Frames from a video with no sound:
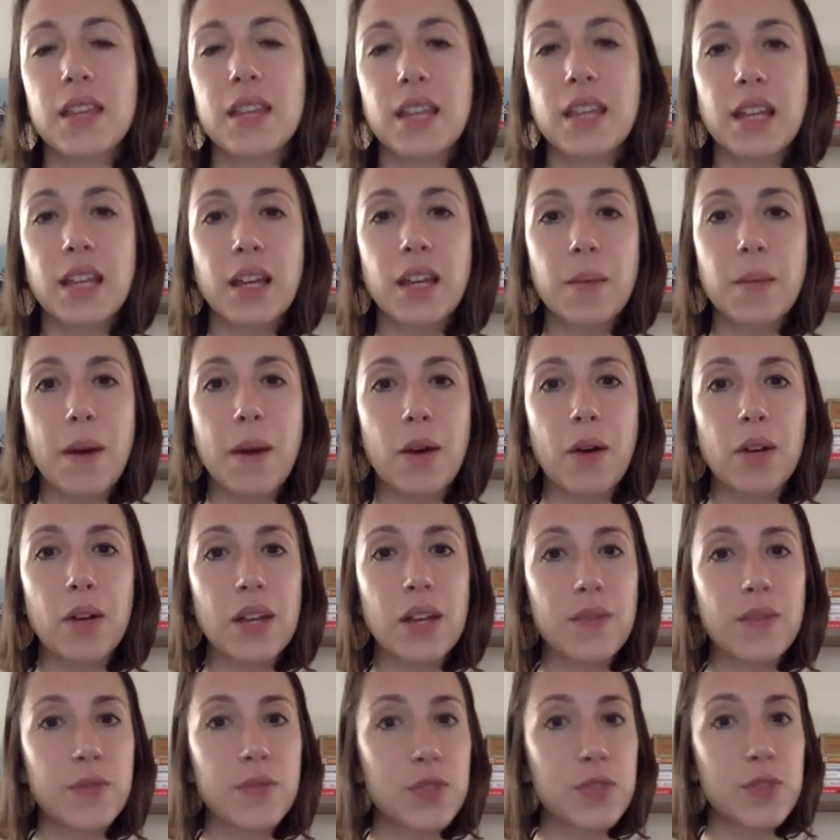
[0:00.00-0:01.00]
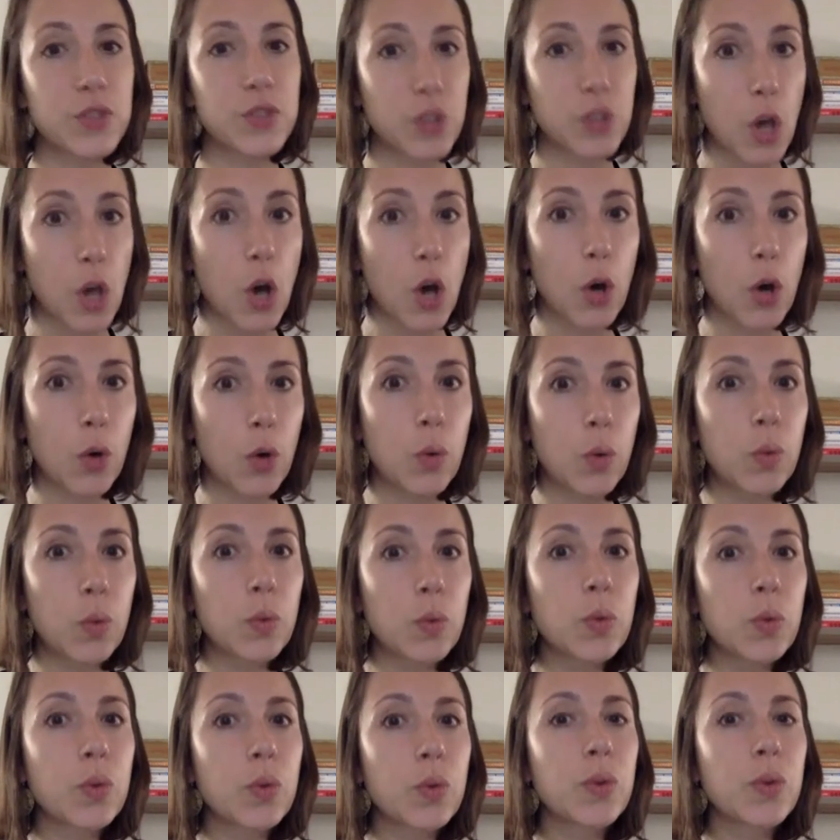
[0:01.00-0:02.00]
And thinking about, if
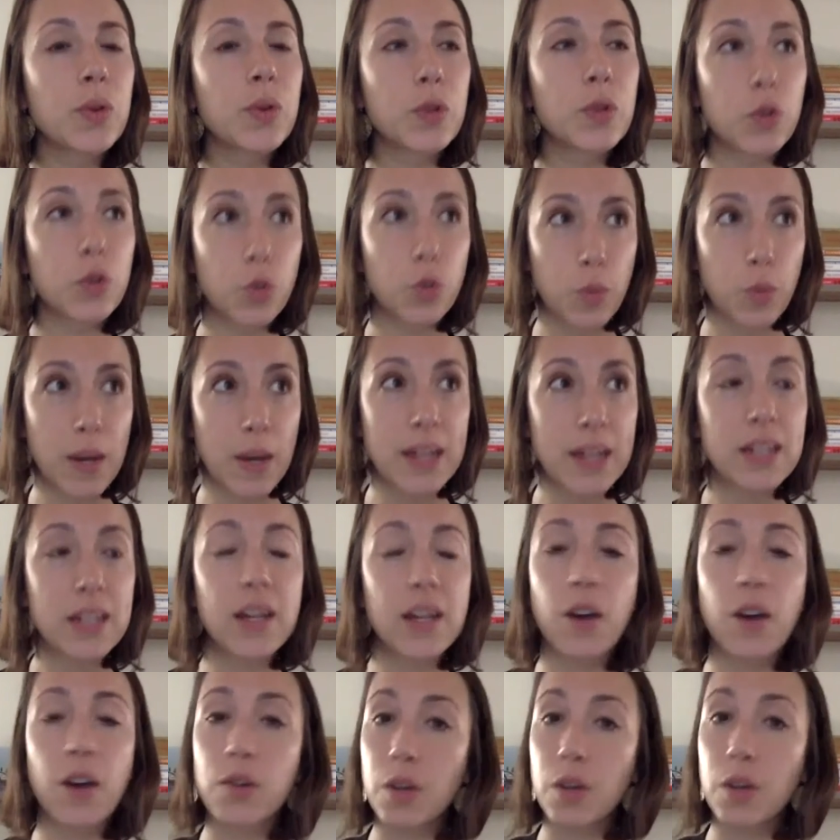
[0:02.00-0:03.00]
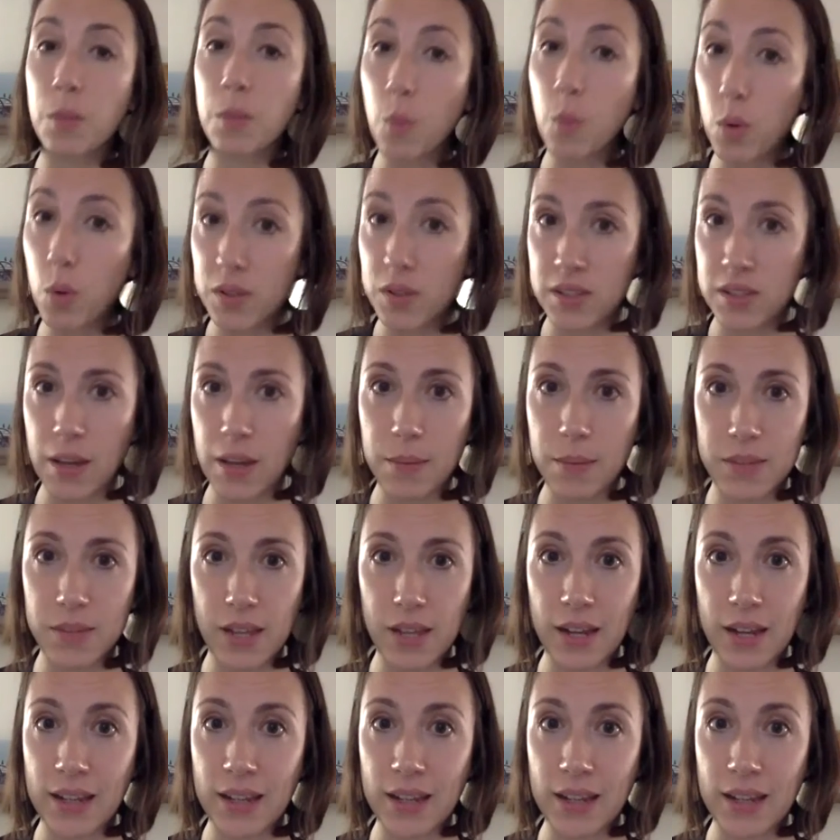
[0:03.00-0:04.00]
so, great. Are there more
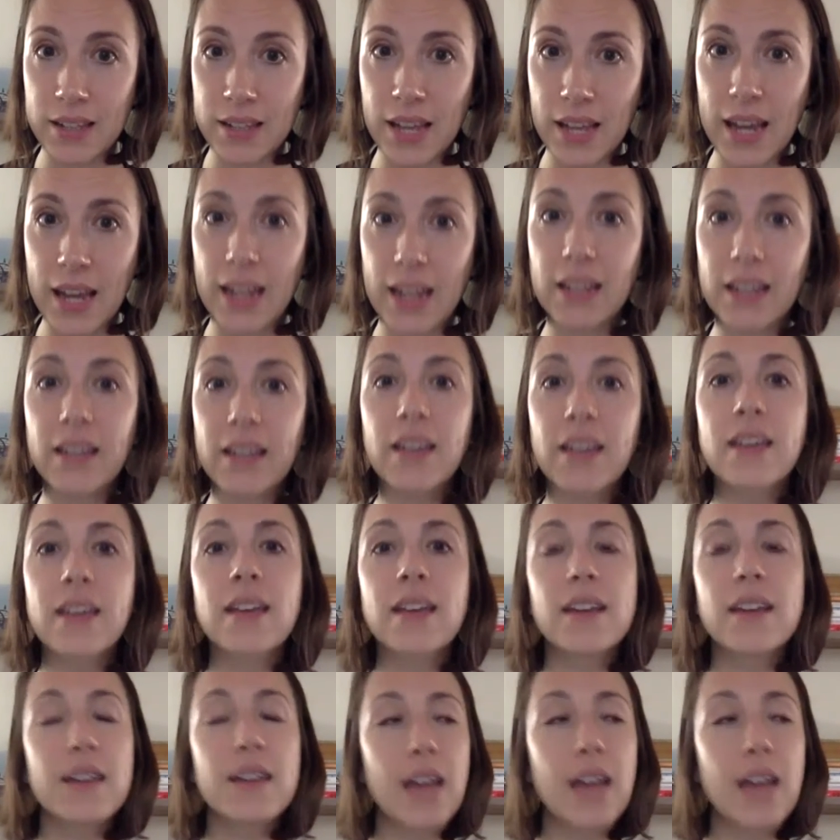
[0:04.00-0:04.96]
steps that I can take?